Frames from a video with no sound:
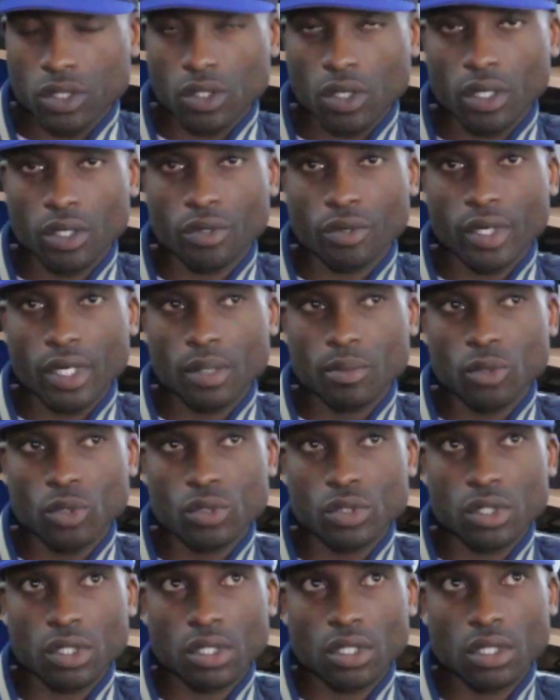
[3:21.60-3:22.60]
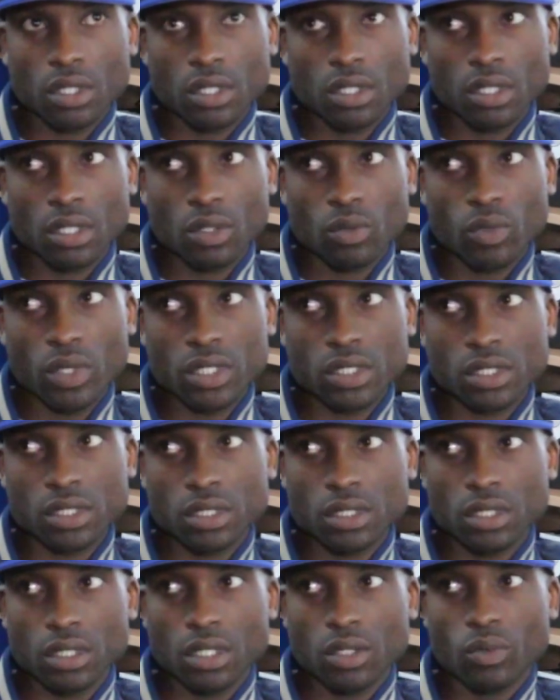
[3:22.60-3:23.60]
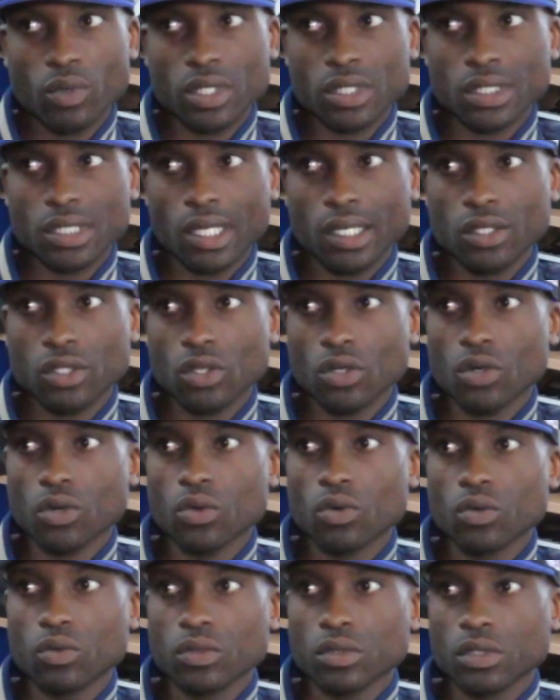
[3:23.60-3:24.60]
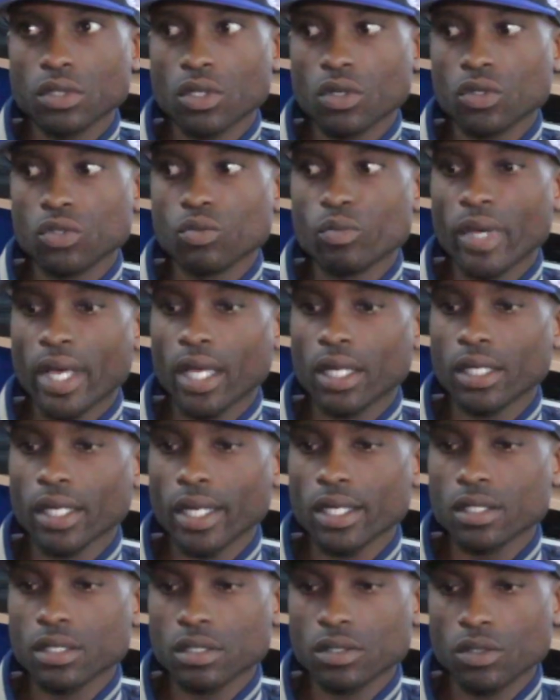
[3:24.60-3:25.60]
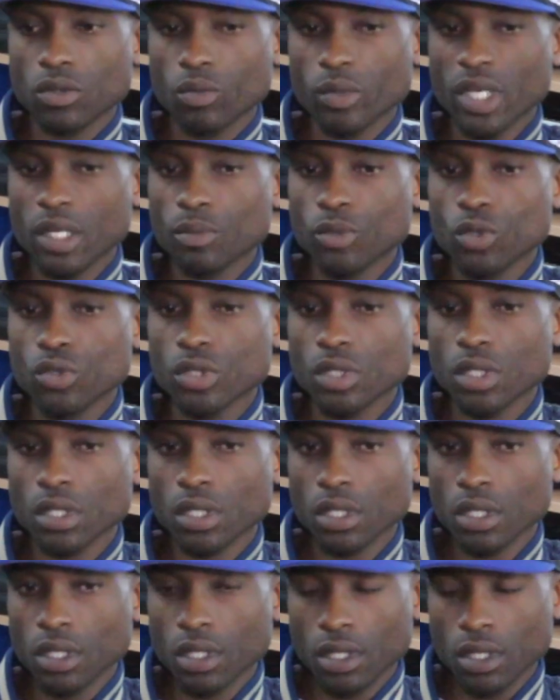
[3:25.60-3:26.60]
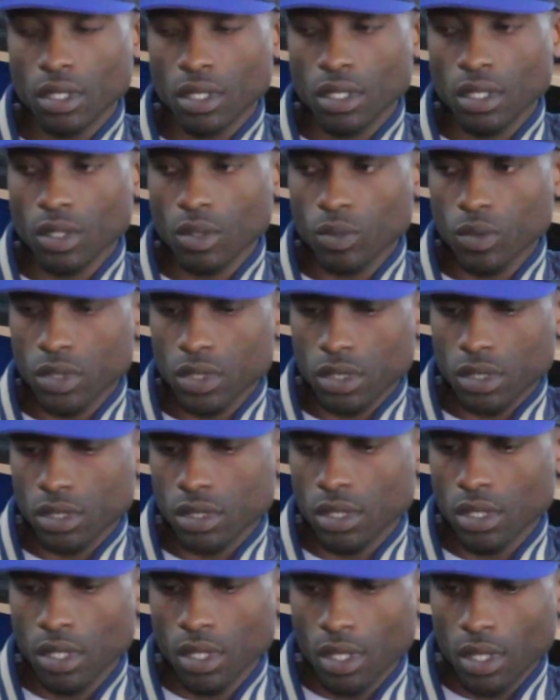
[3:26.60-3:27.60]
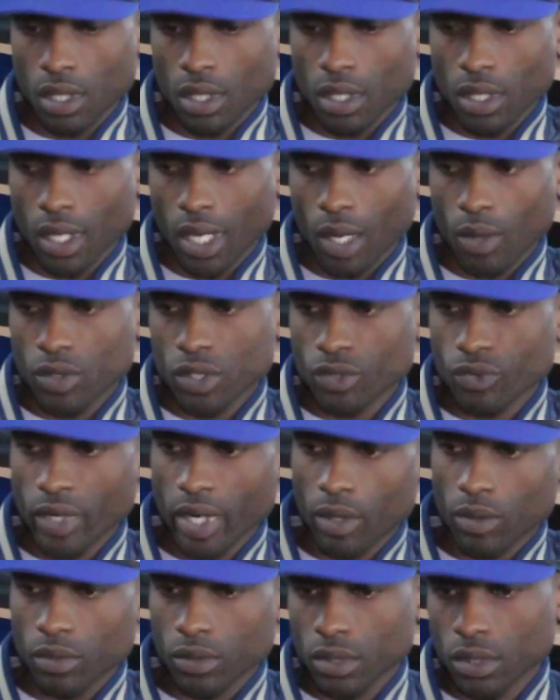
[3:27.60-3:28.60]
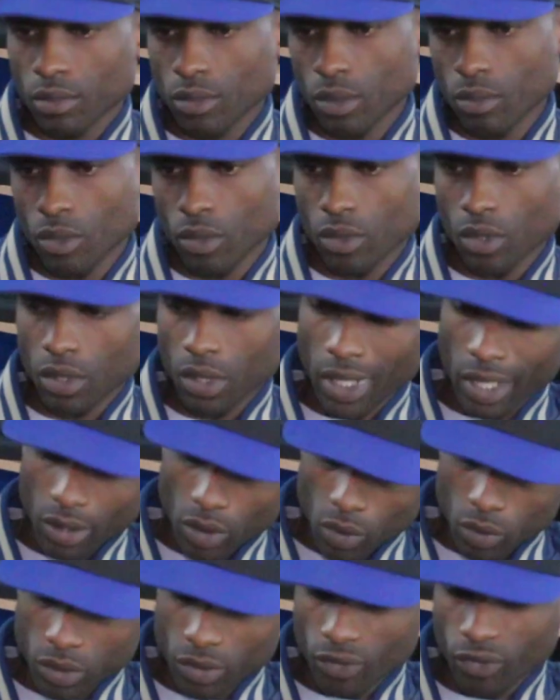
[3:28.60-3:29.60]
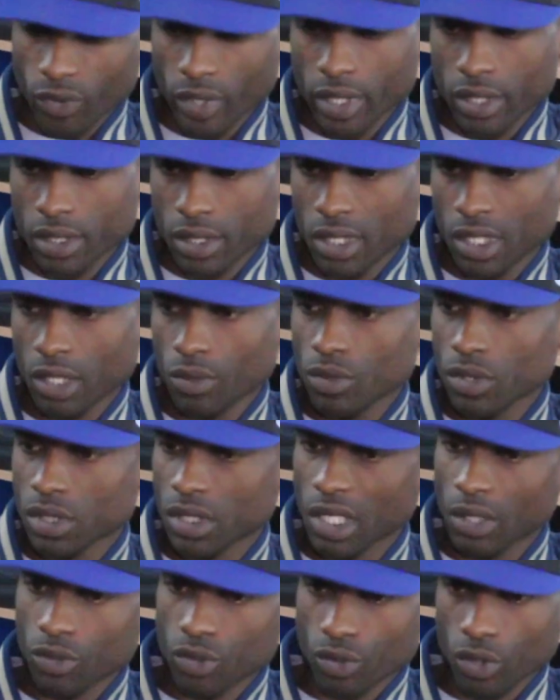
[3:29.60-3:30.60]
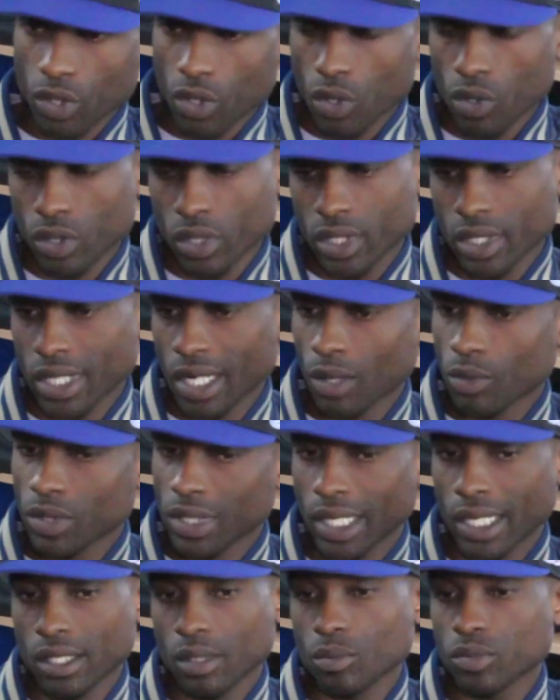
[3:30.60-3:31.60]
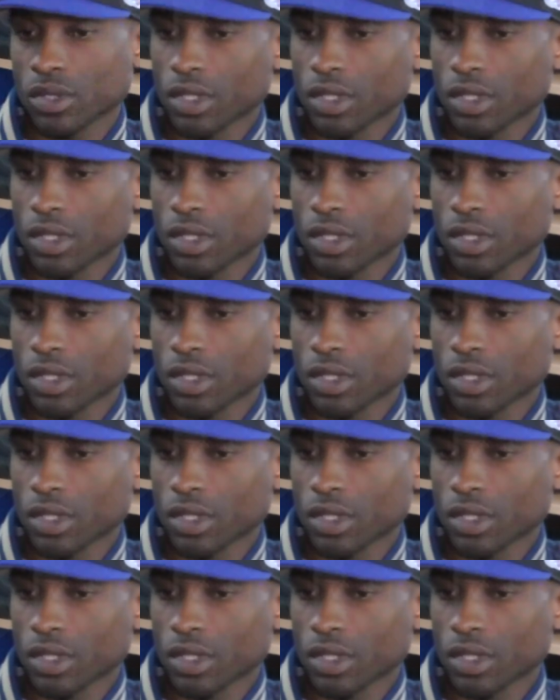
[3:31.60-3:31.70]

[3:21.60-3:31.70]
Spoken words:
started creating music, it wasn't like yo you mad nice, you'll make music. It was I was around like older friends, and they was recording, and I would like